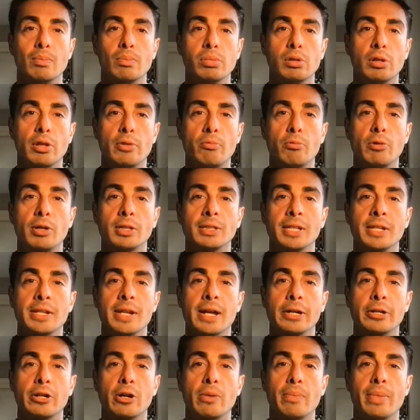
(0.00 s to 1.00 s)
Blood work did
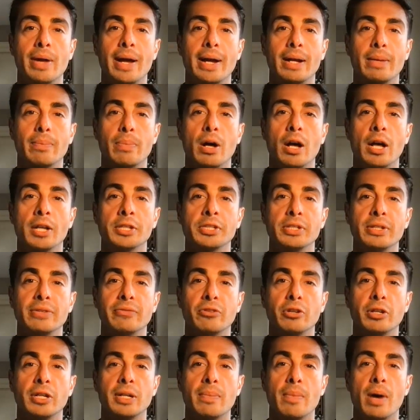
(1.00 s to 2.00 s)
not come back positive
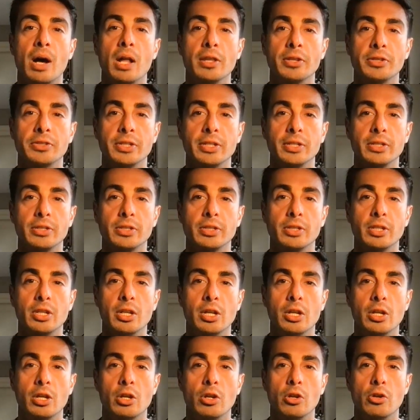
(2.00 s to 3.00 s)
for hemolysis,
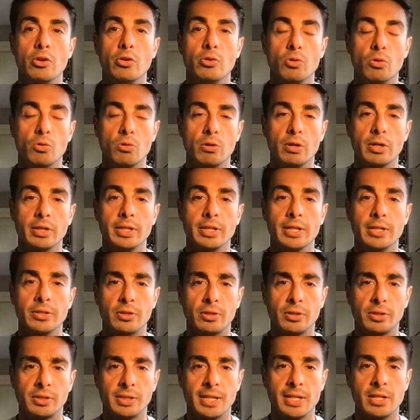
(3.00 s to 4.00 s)
nor is
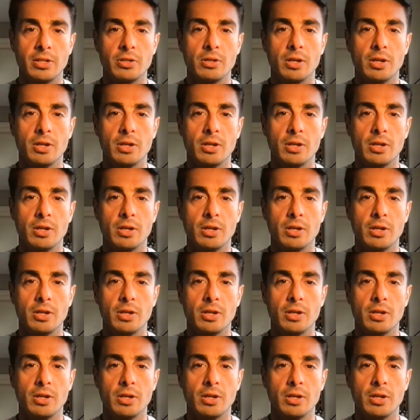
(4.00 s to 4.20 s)
her skin